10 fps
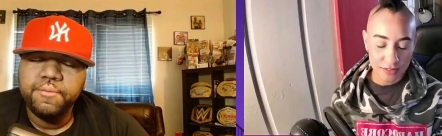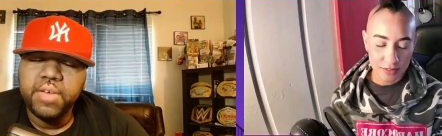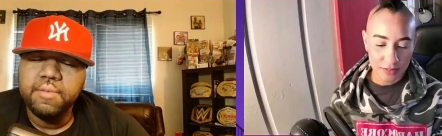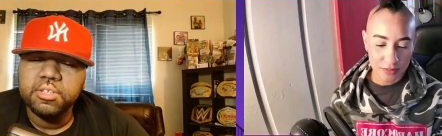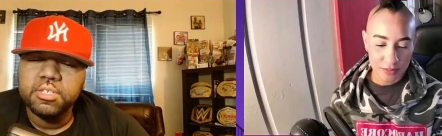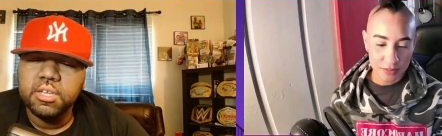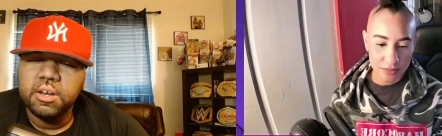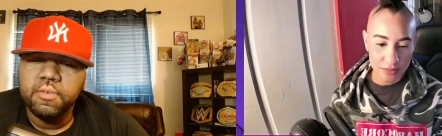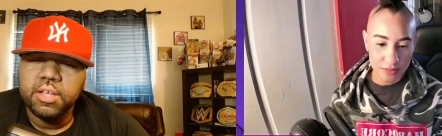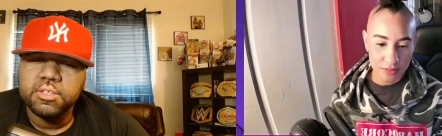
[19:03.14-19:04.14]
Speaker 1: Favorite
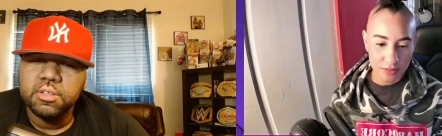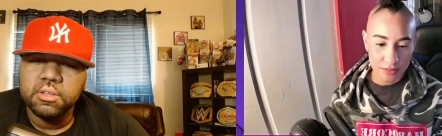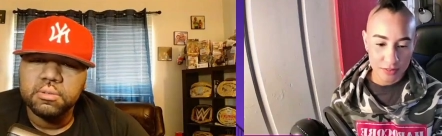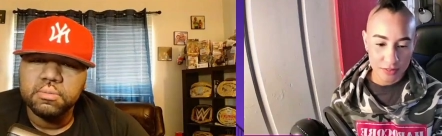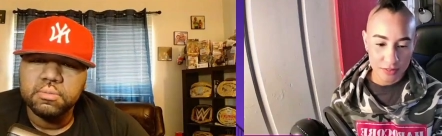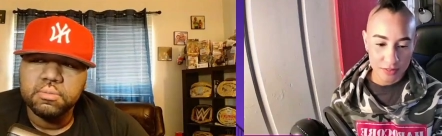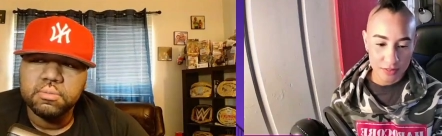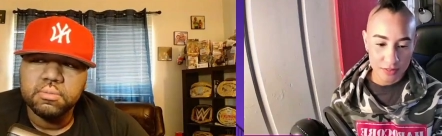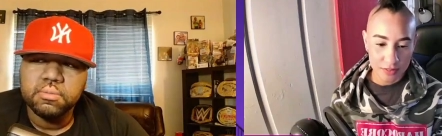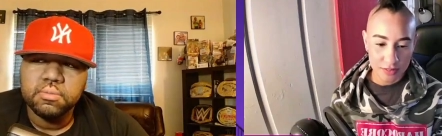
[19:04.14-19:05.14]
city to wrestle in?
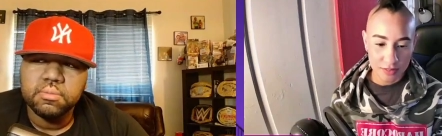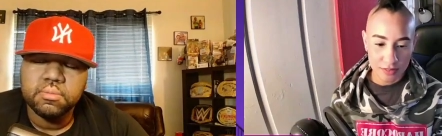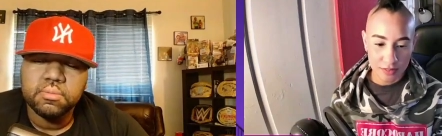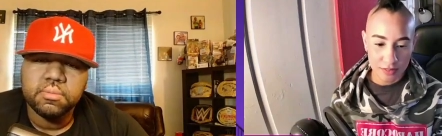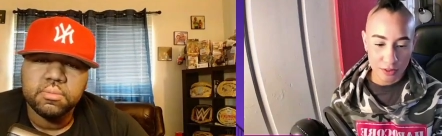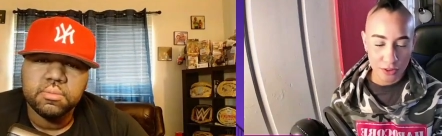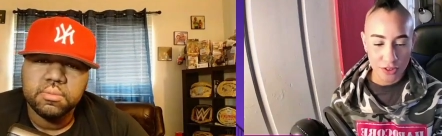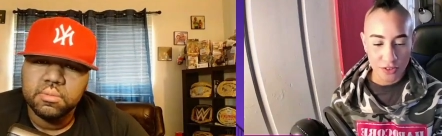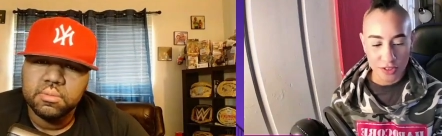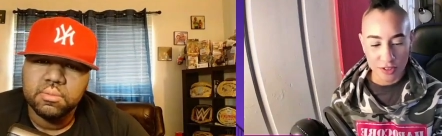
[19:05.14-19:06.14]
New
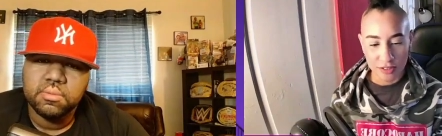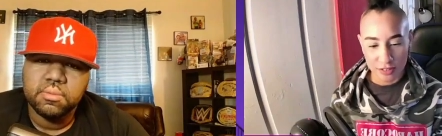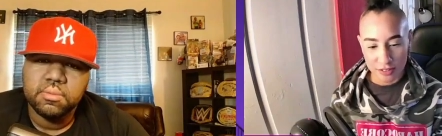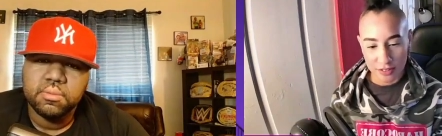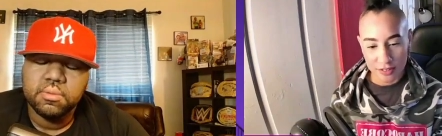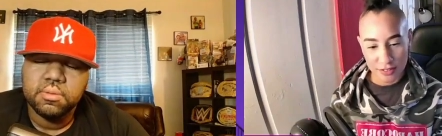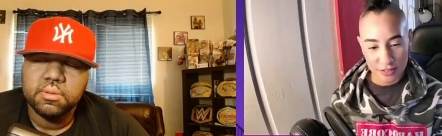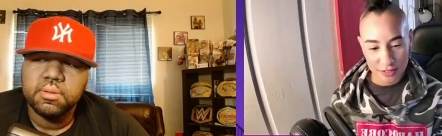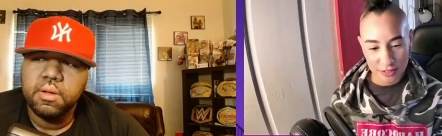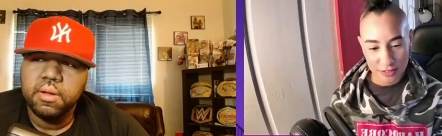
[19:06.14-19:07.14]
Jersey.
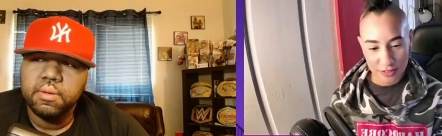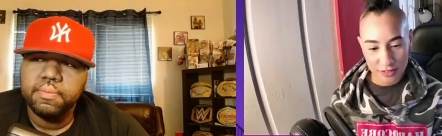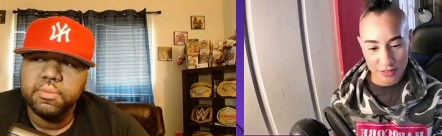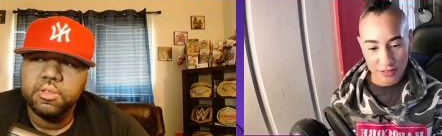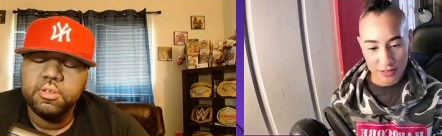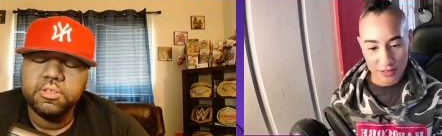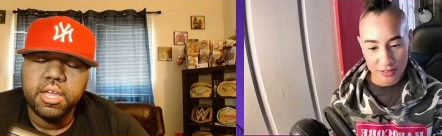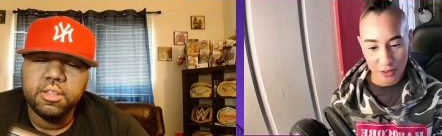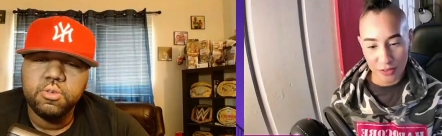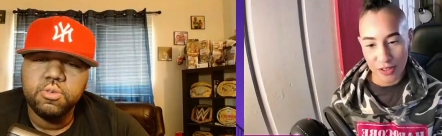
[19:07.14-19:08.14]
All right.
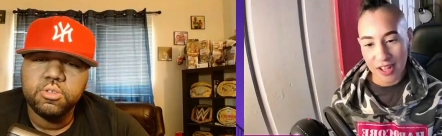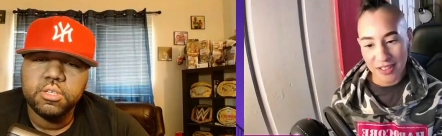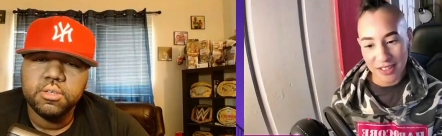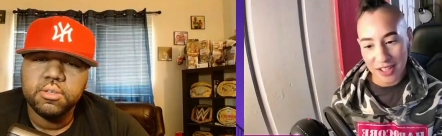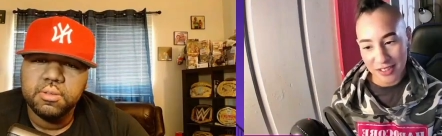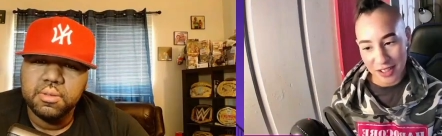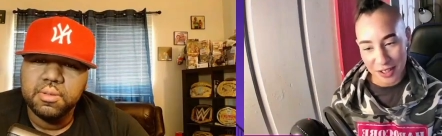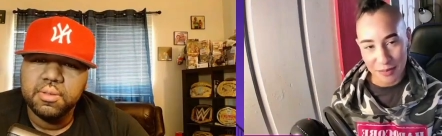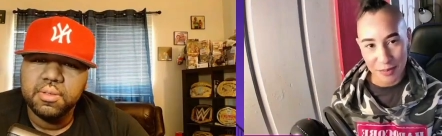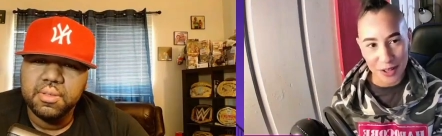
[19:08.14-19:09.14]
You said well, not, not,
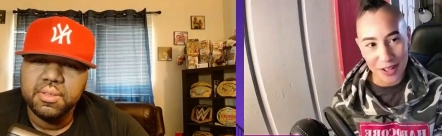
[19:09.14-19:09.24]
Speaker 2: city, but